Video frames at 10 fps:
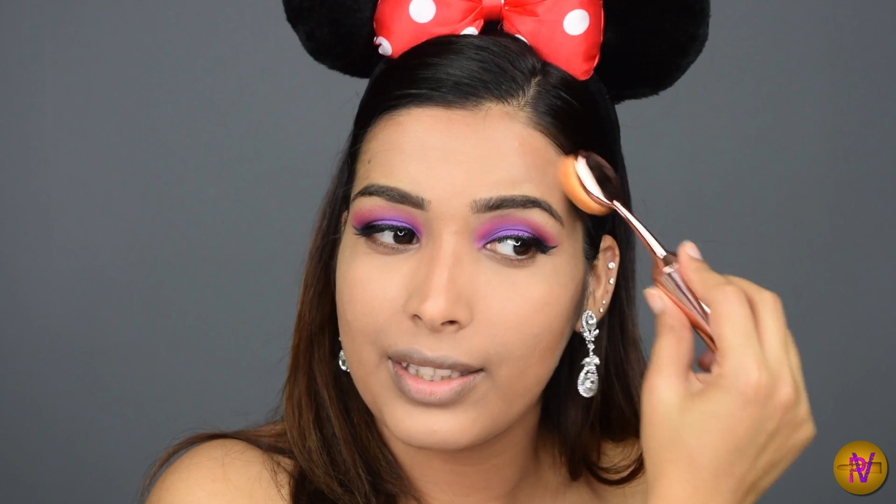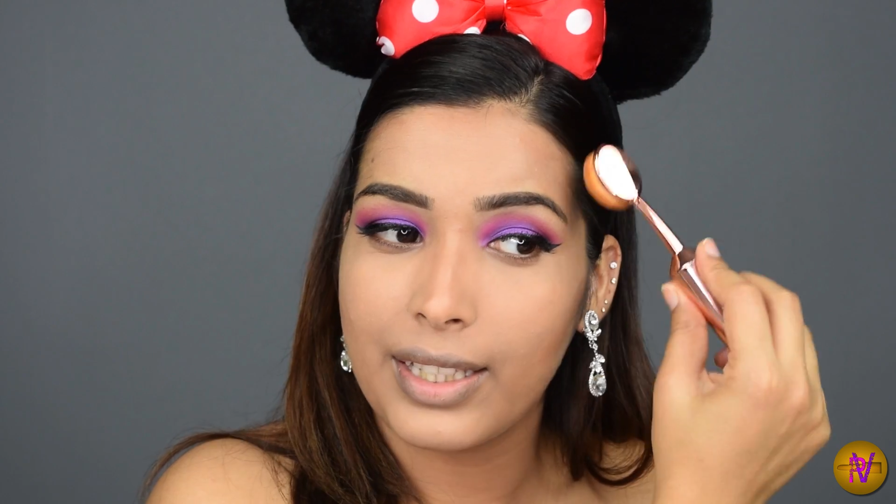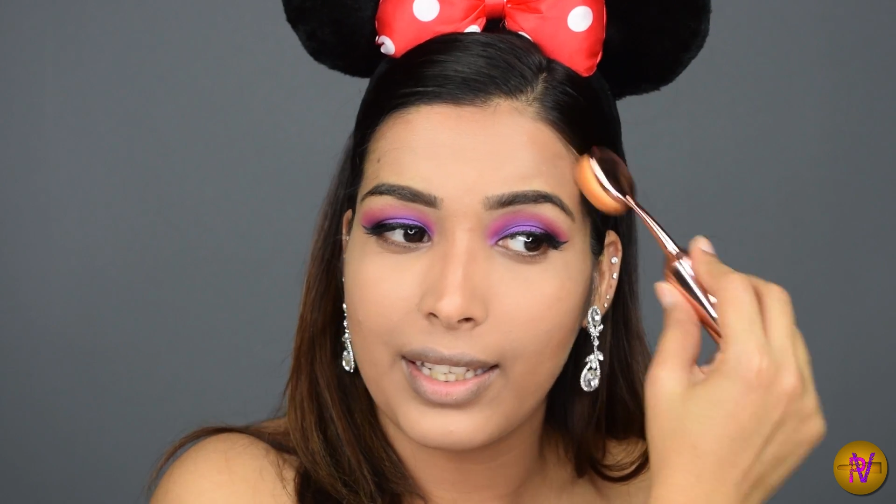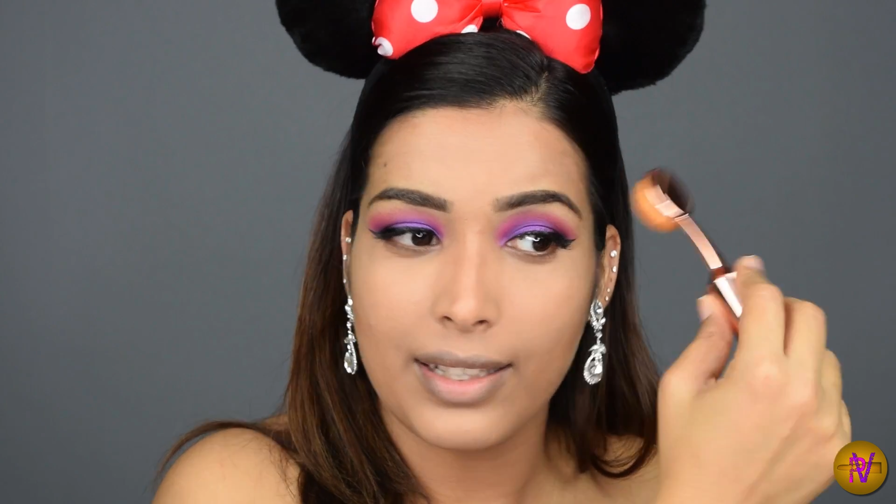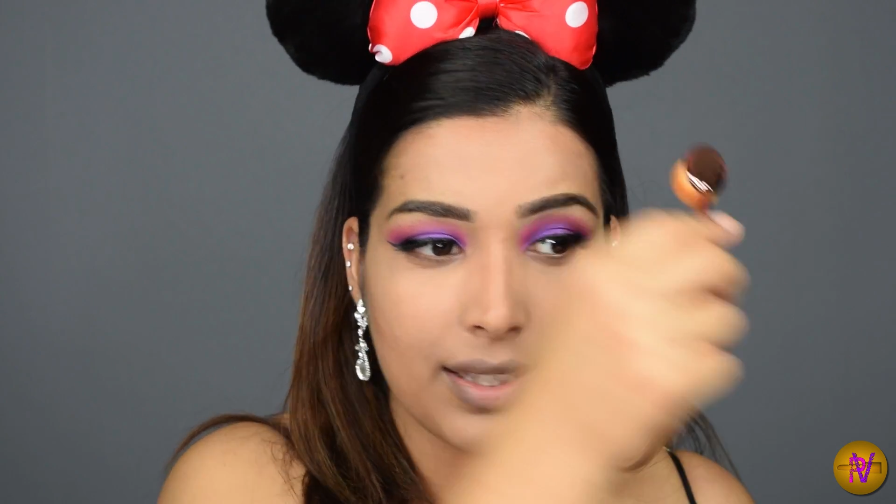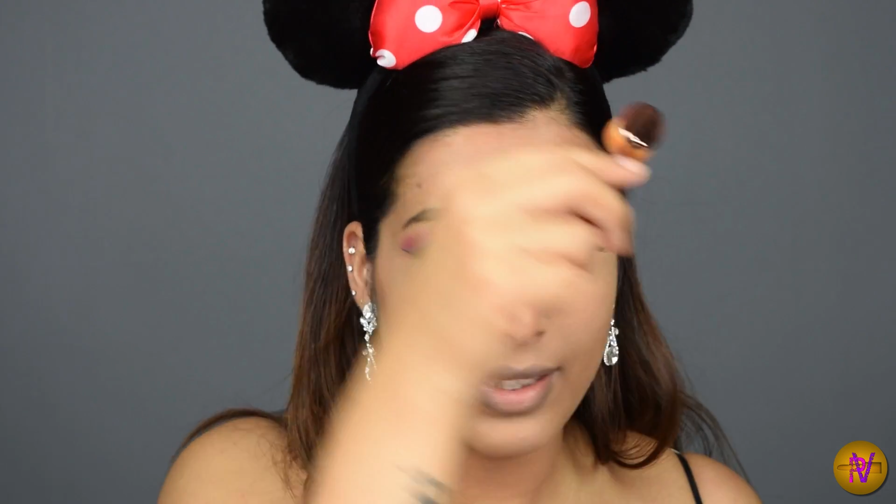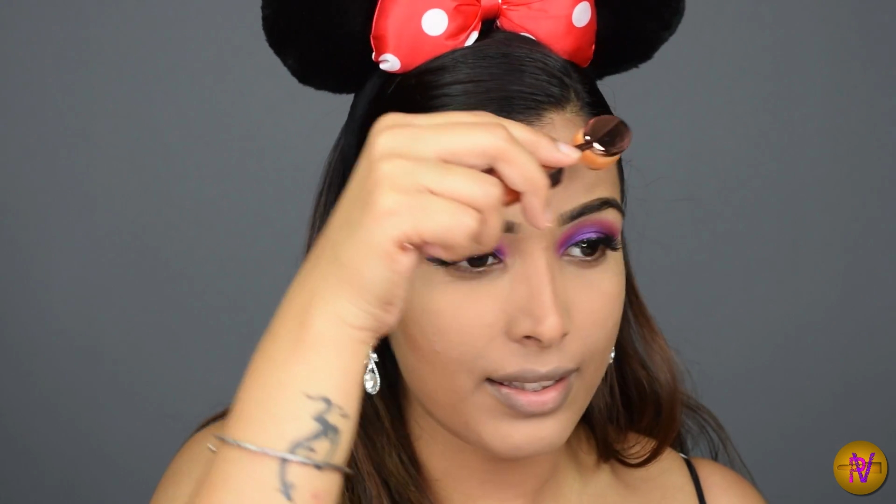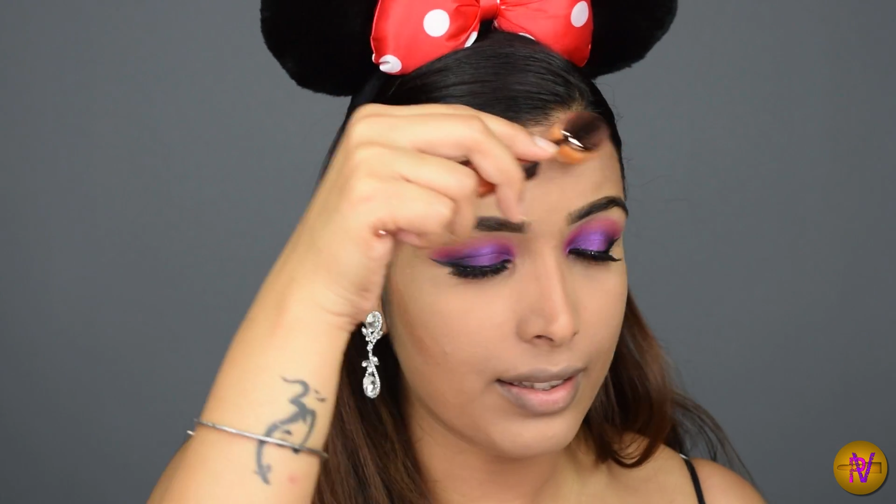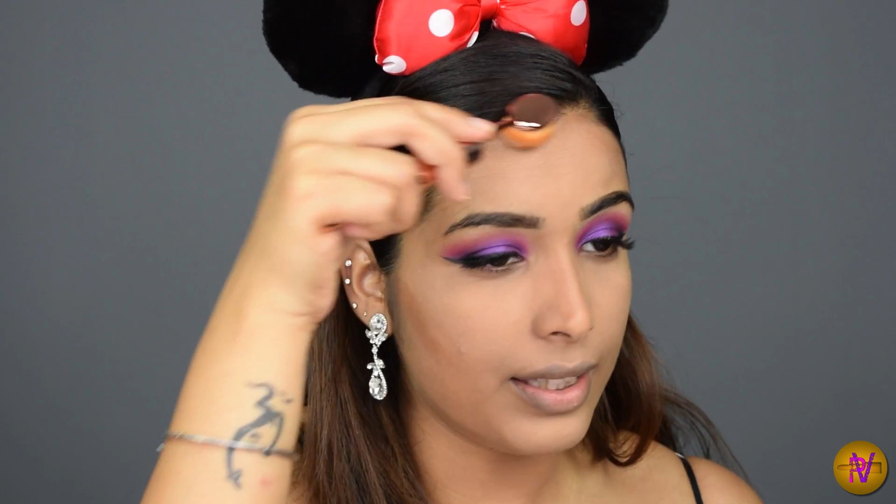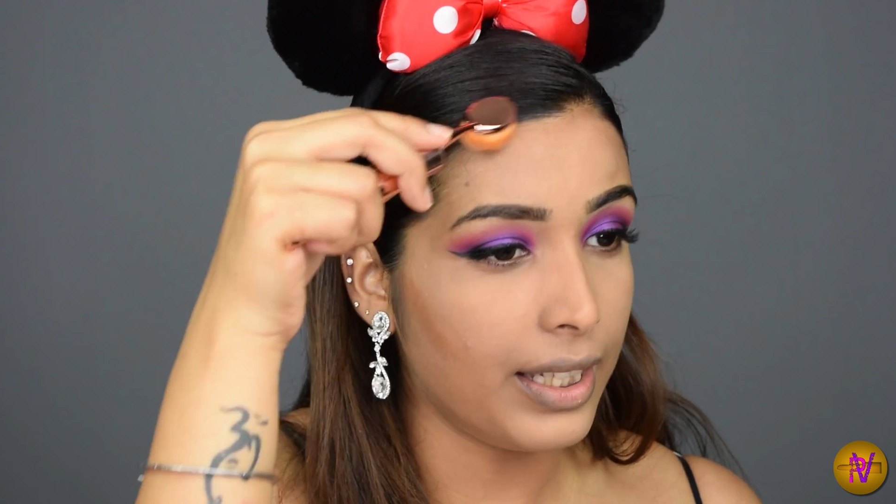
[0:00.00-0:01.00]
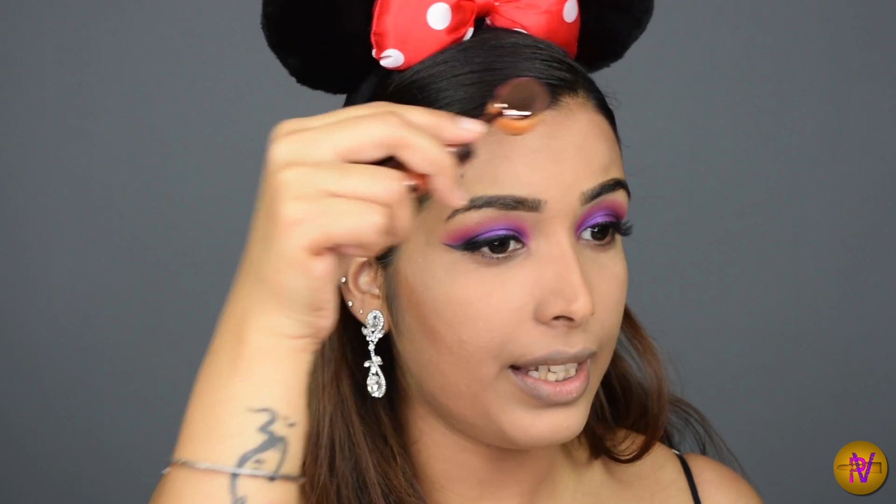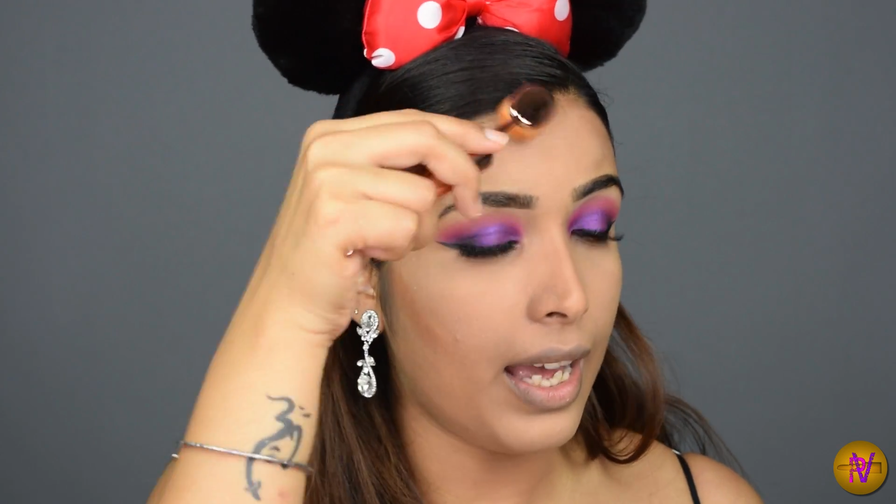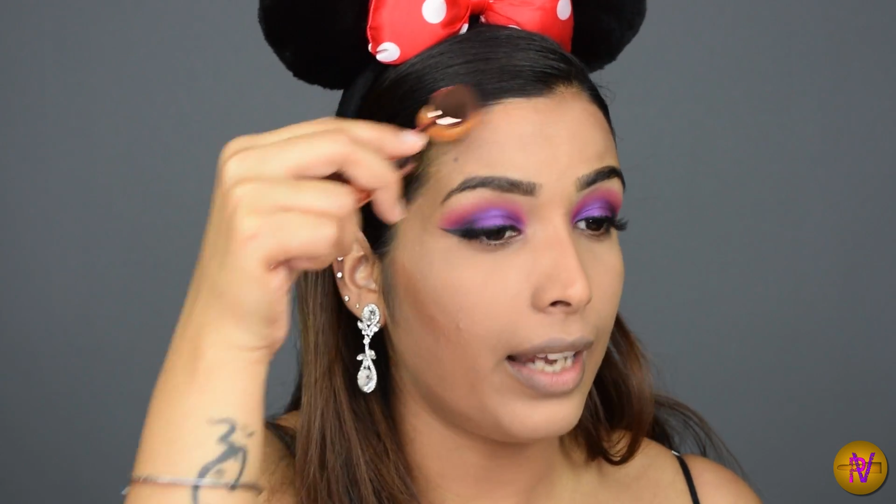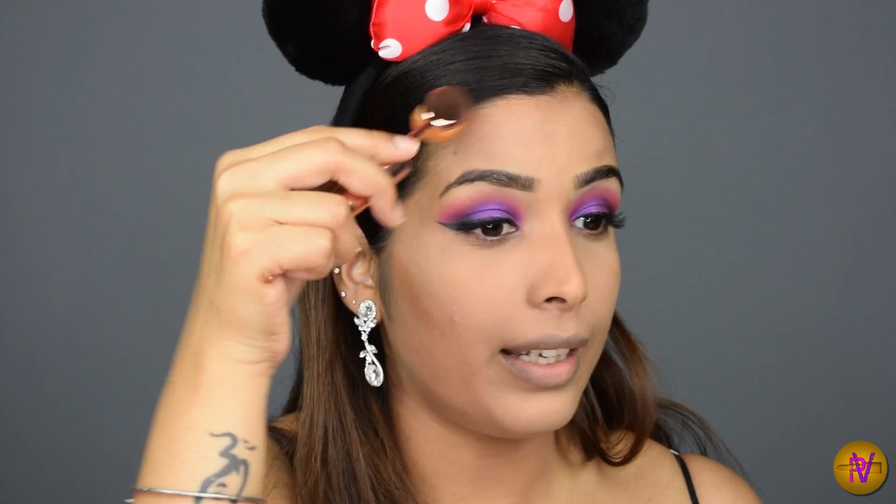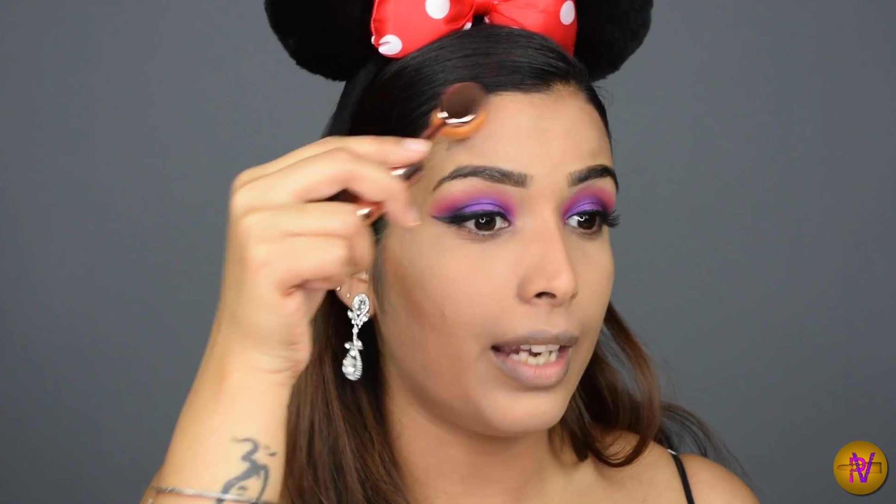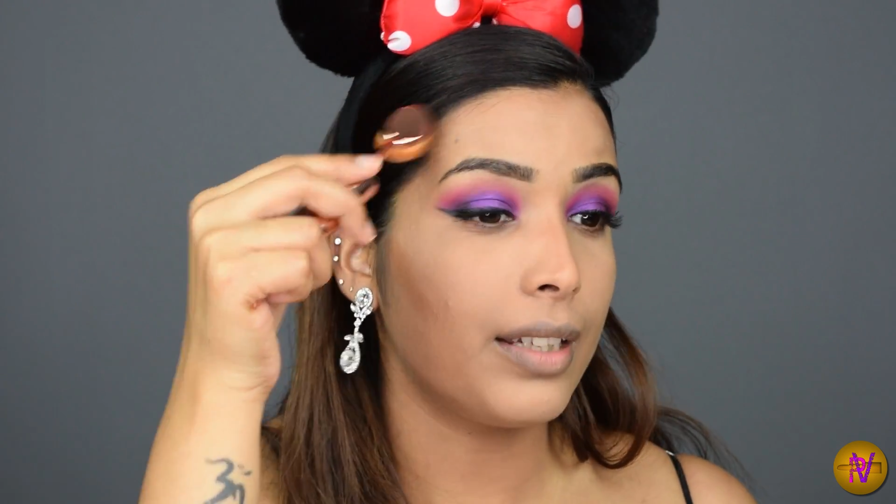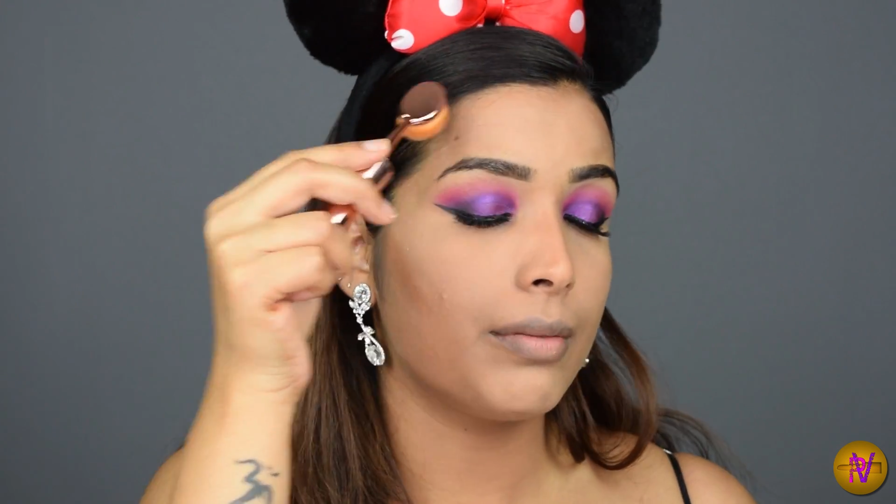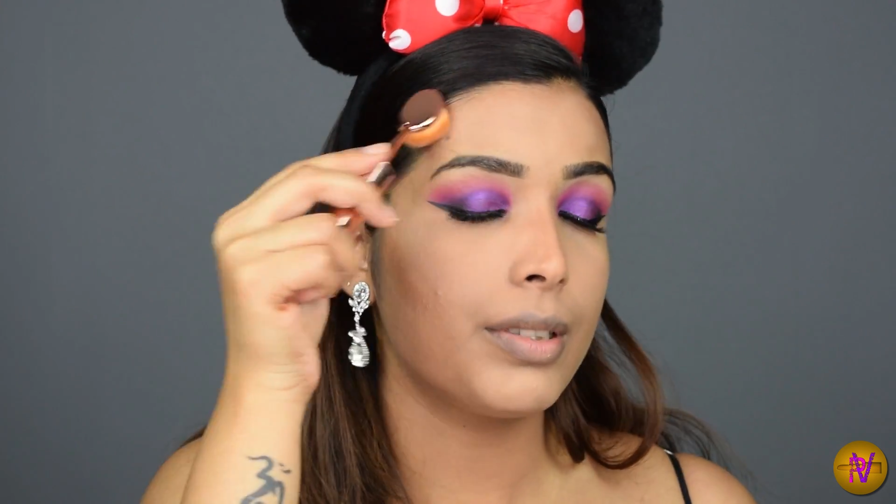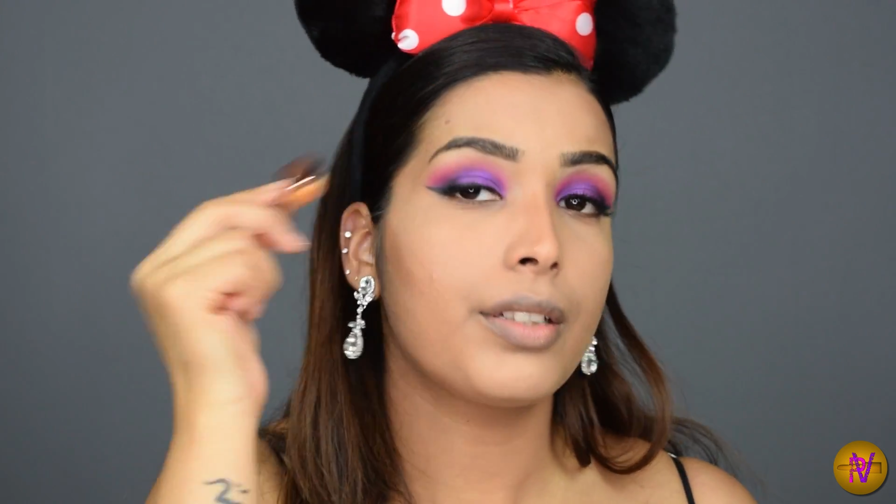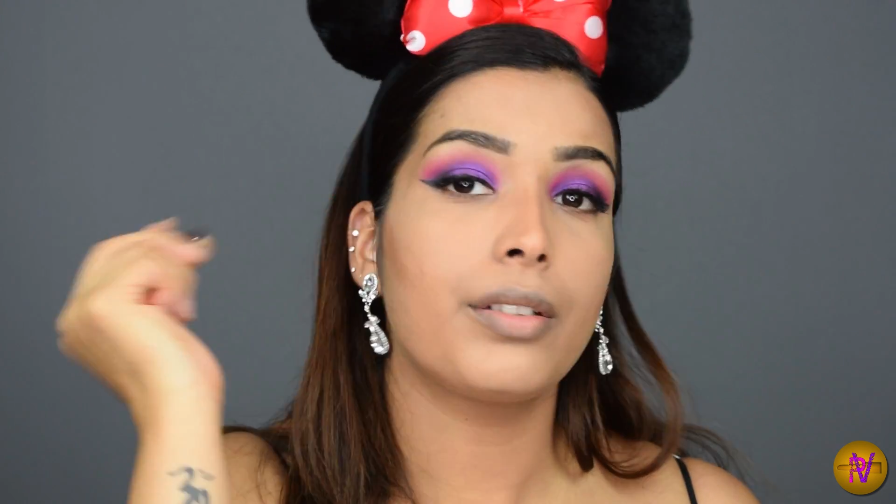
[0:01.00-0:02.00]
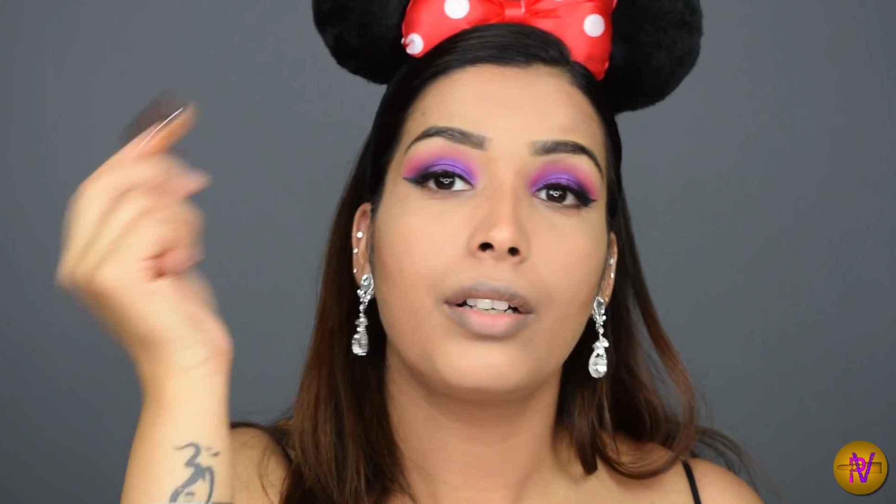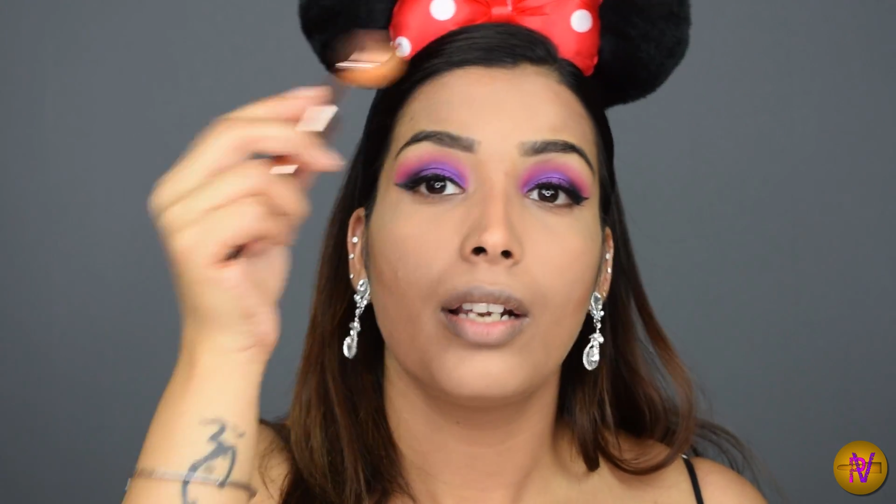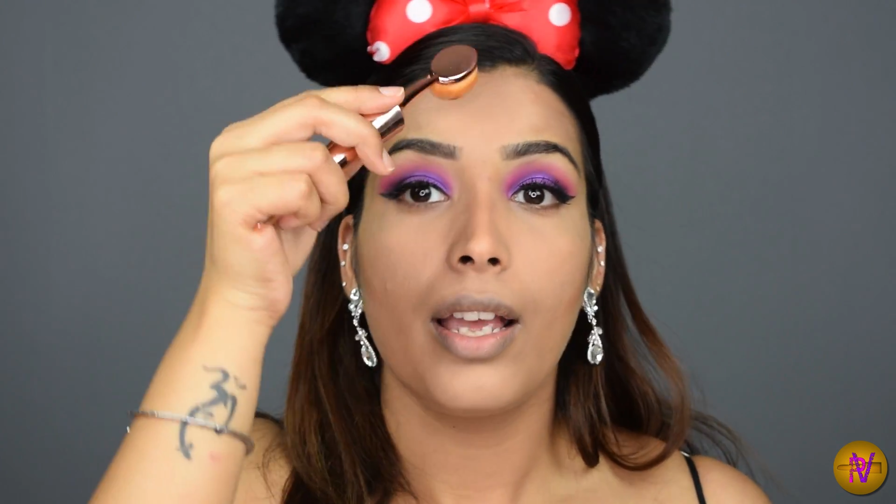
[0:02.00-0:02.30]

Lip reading: the highlighter,